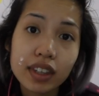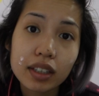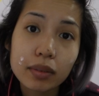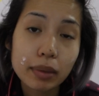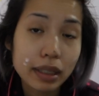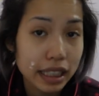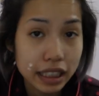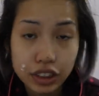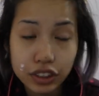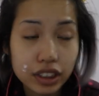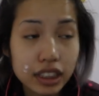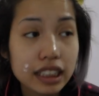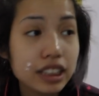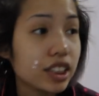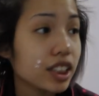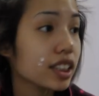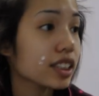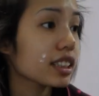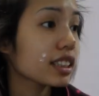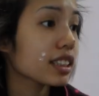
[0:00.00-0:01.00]
My kids are
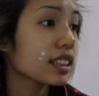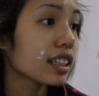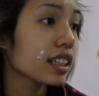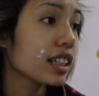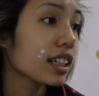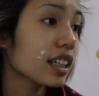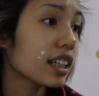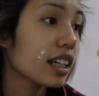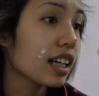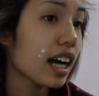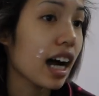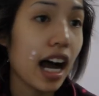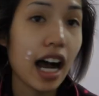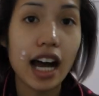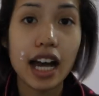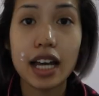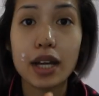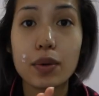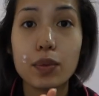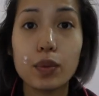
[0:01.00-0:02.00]
ninjas.
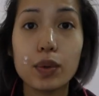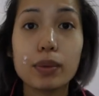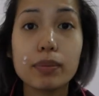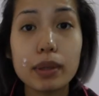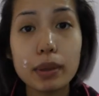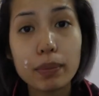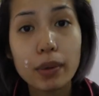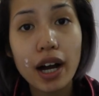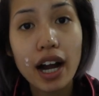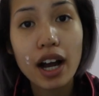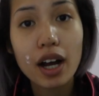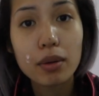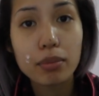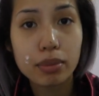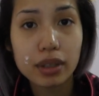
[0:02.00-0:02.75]
I would be proud,